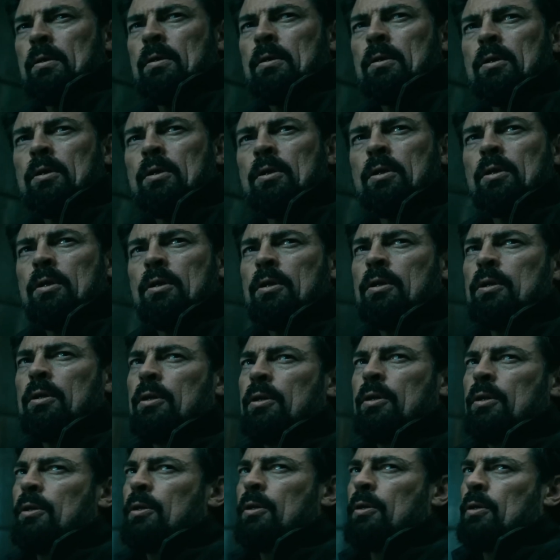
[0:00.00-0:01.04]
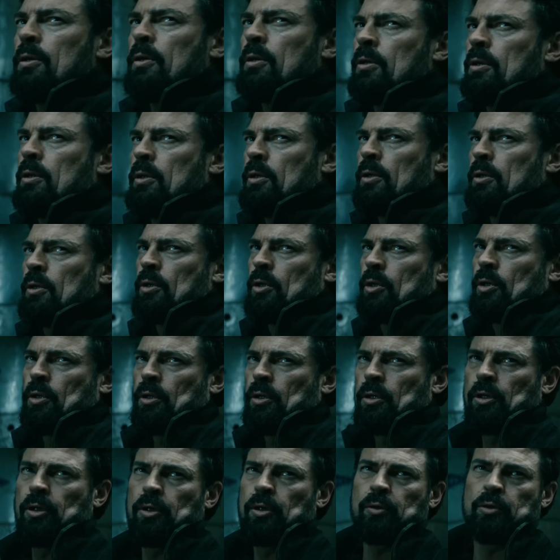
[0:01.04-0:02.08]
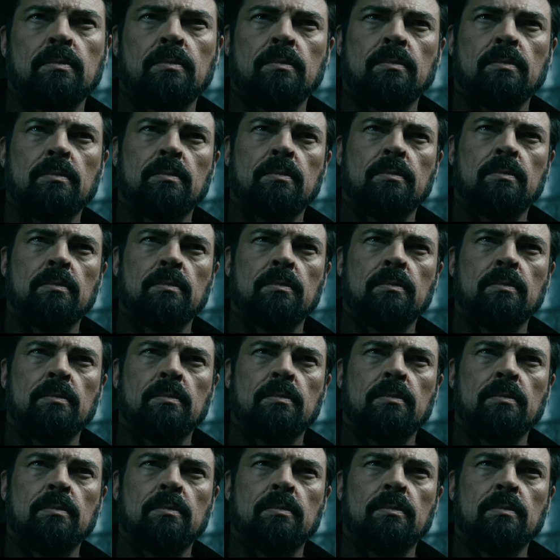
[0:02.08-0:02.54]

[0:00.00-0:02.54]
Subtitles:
finale, which I would have kind of appreciated, because